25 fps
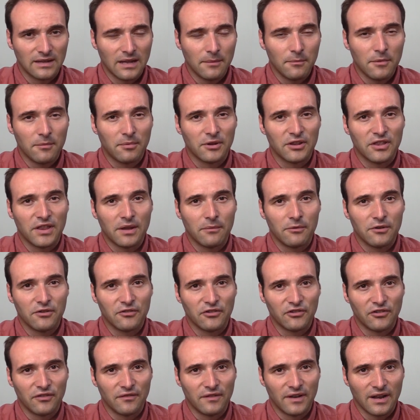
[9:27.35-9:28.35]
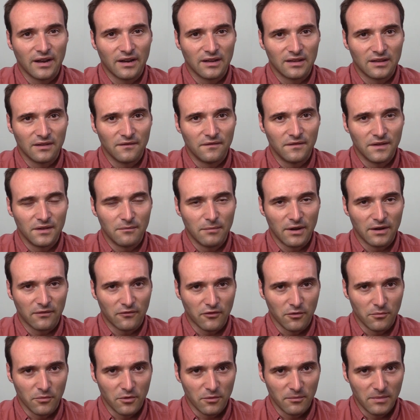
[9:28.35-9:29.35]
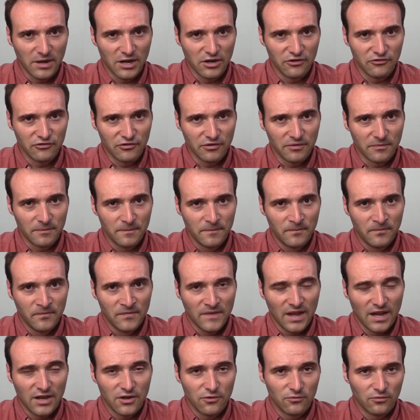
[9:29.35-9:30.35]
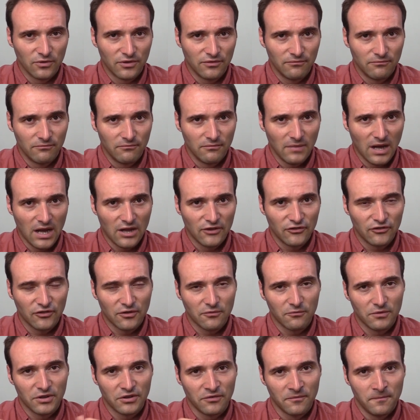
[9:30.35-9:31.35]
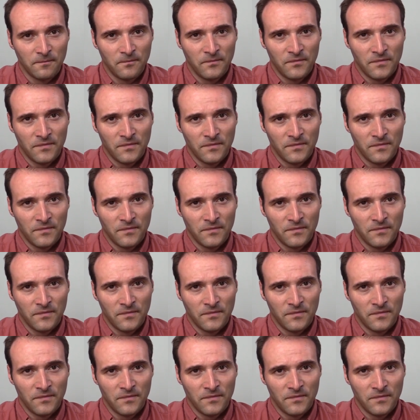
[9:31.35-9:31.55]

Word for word: tell me about the time when you received negative feedback from your manager, and you would answer with.